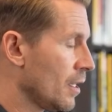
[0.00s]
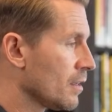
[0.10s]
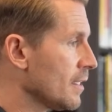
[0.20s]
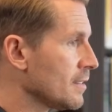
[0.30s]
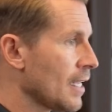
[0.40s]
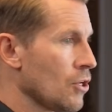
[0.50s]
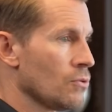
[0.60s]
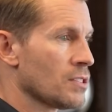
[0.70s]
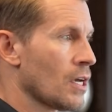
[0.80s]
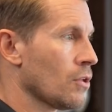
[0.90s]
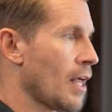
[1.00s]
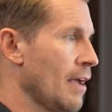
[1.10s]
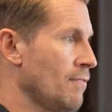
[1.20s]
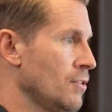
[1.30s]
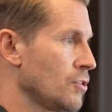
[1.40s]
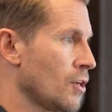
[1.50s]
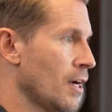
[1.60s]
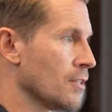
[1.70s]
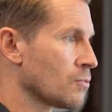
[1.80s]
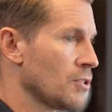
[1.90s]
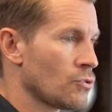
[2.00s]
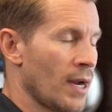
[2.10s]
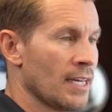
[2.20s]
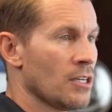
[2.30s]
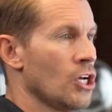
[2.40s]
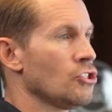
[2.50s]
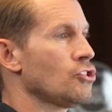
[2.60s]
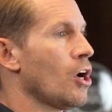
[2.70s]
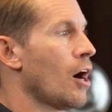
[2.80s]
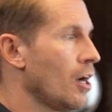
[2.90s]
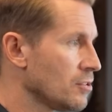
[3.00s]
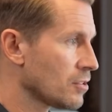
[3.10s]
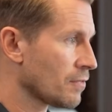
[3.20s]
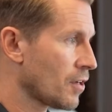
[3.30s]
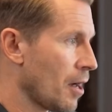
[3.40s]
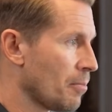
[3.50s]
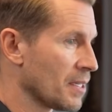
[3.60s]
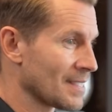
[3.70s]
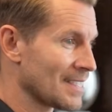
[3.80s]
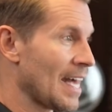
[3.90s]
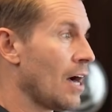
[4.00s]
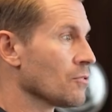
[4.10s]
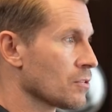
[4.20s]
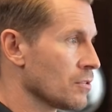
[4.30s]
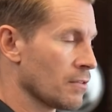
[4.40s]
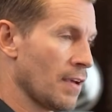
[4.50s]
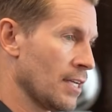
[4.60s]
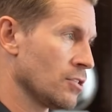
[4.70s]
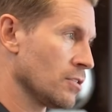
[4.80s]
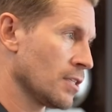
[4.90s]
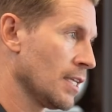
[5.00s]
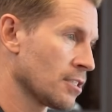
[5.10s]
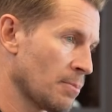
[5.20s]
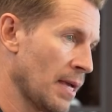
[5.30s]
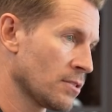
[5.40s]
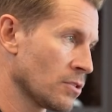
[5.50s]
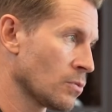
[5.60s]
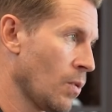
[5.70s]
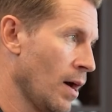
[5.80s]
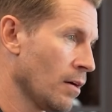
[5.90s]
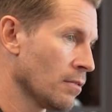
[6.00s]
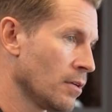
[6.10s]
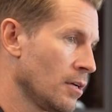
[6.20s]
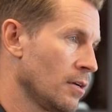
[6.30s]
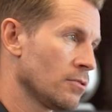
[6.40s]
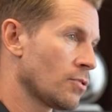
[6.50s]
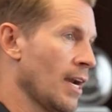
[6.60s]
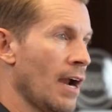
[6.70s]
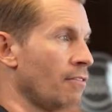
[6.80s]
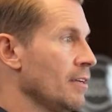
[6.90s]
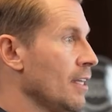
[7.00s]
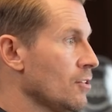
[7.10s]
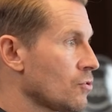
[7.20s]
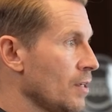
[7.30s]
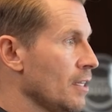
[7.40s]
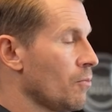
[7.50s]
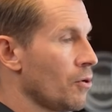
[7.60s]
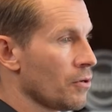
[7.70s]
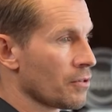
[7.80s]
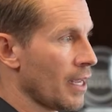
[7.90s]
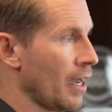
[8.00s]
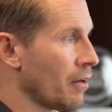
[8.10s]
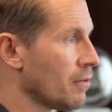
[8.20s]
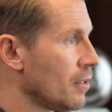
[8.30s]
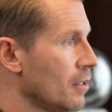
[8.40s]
Let's say you sell life insurance. We train tons of companies, thousands of agents in this space as well. Train every industry in the world now,